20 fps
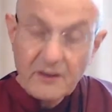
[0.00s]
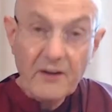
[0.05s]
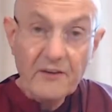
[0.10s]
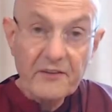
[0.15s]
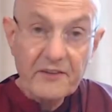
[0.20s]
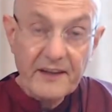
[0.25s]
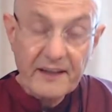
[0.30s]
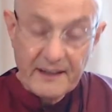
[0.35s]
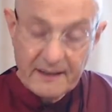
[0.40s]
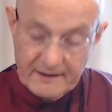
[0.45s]

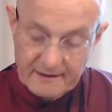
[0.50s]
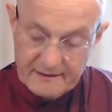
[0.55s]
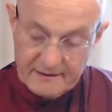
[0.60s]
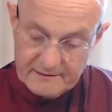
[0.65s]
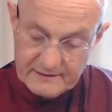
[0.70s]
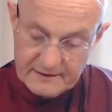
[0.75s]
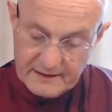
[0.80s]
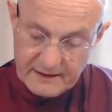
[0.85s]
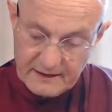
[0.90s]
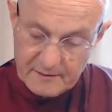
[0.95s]
He does not
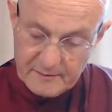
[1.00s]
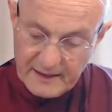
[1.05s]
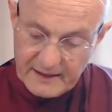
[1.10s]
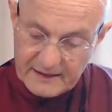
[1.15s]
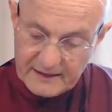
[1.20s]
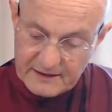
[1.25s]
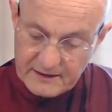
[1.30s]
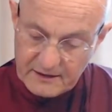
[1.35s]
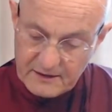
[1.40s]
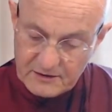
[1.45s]
think,
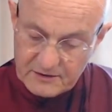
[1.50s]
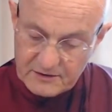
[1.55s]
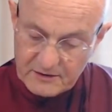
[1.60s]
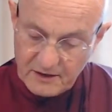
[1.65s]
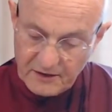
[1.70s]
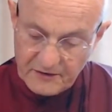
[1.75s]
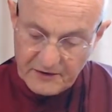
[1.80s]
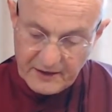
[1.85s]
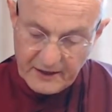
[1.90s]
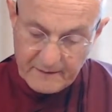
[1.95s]
see, the
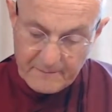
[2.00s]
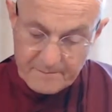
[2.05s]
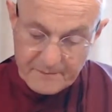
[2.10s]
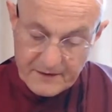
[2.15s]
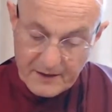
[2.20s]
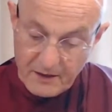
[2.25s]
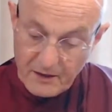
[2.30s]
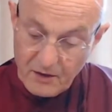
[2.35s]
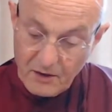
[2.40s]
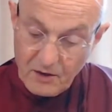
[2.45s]
monastic does not
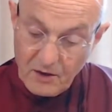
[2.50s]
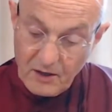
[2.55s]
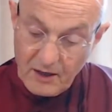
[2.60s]
think,